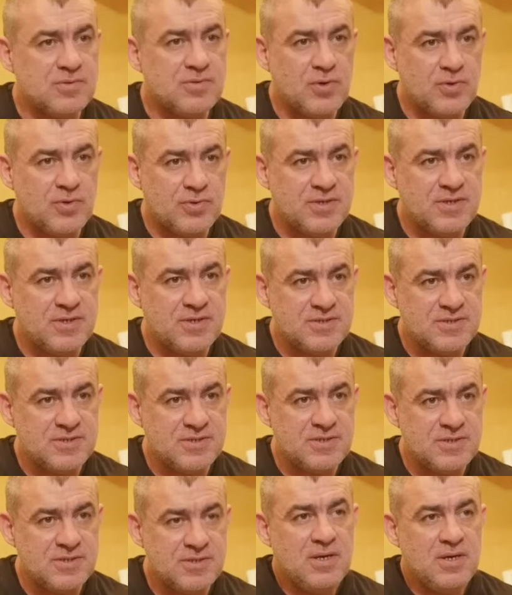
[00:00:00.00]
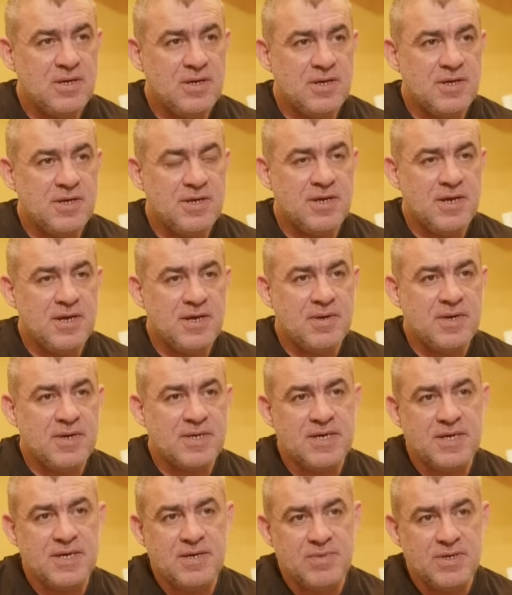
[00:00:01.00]
30 years, and I
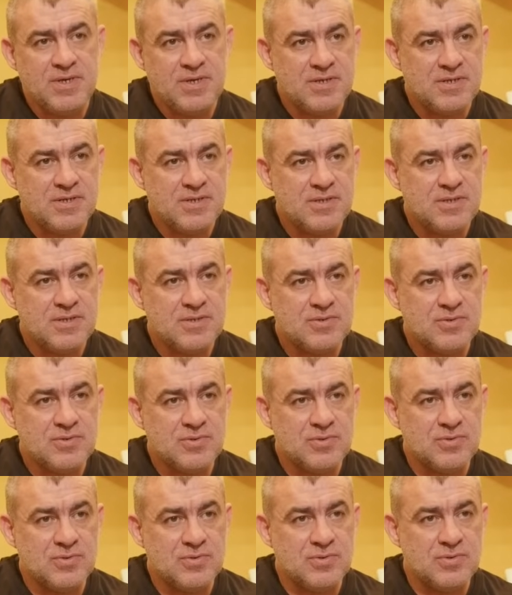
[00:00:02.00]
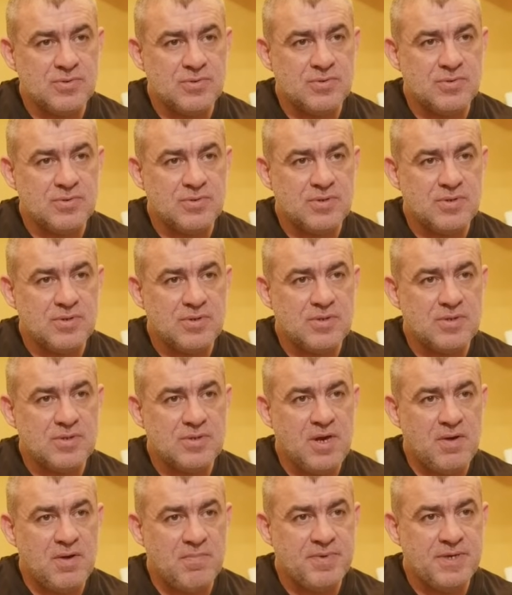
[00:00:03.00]
came here to
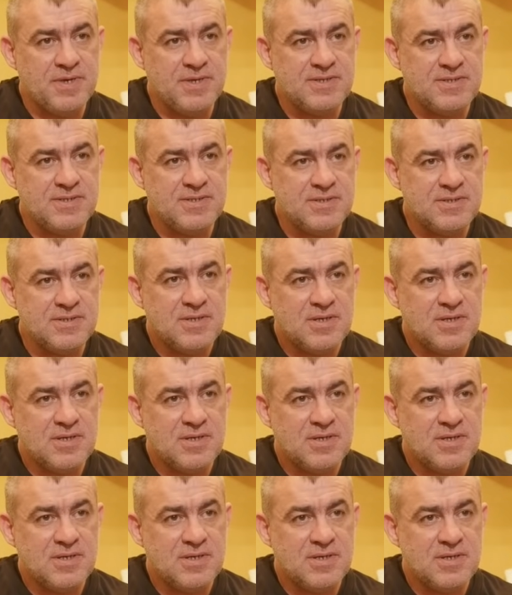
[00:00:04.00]
compete